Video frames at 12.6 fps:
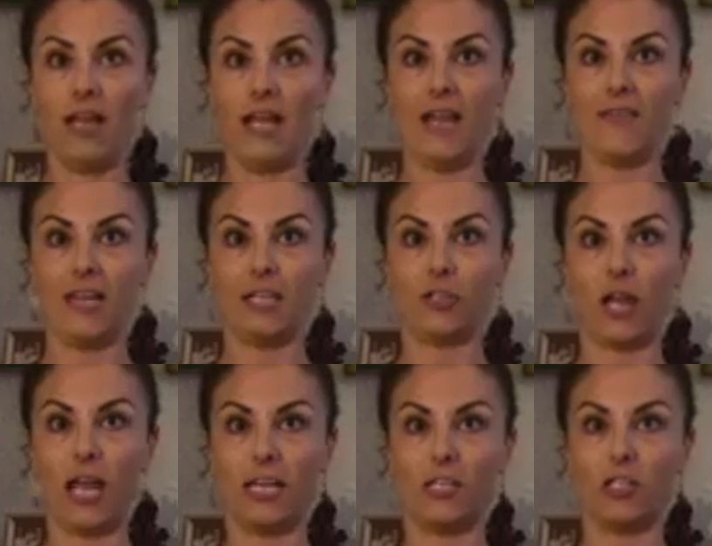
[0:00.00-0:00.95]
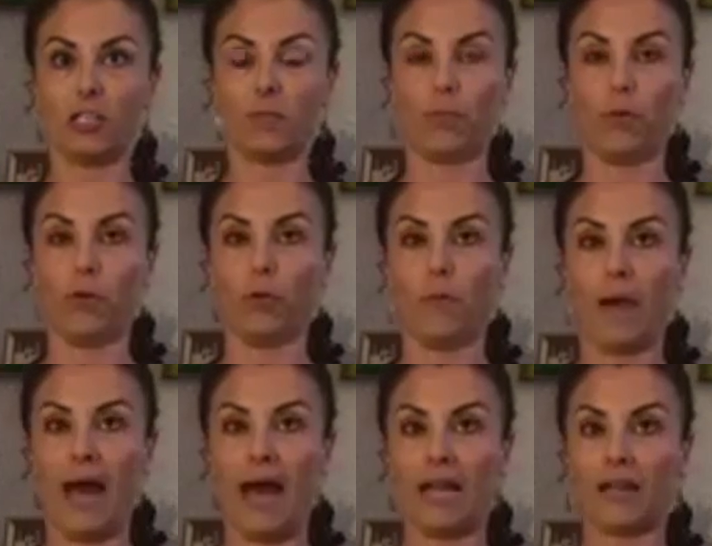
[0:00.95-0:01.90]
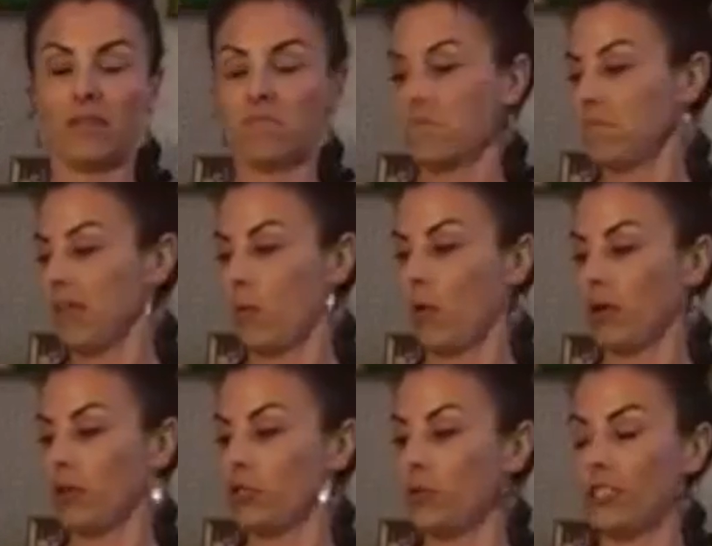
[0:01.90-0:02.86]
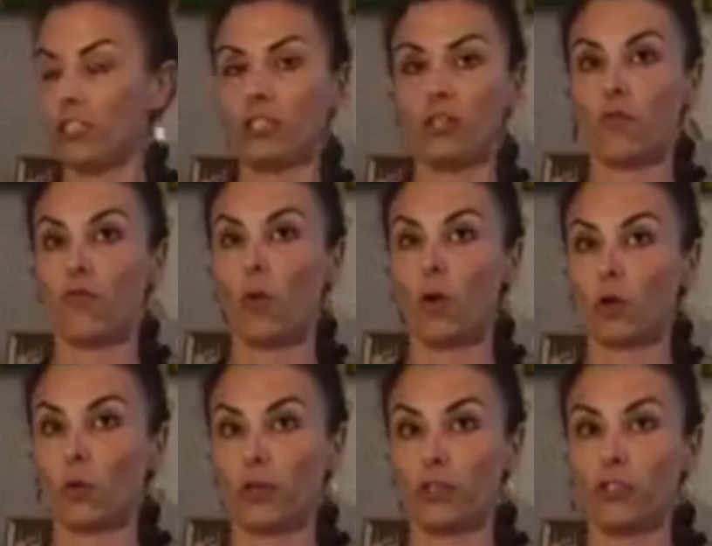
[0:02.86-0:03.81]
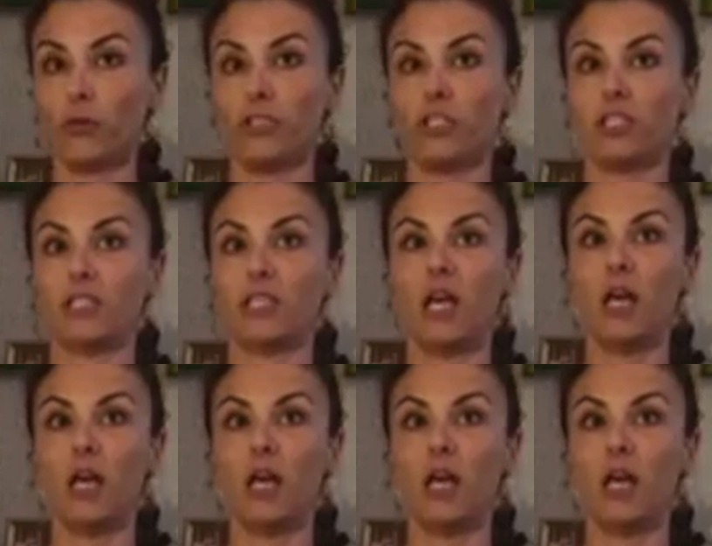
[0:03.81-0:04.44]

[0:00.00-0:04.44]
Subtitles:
and then I try to just pull back like 1 or 2 inches and forward 1 or 2 inches.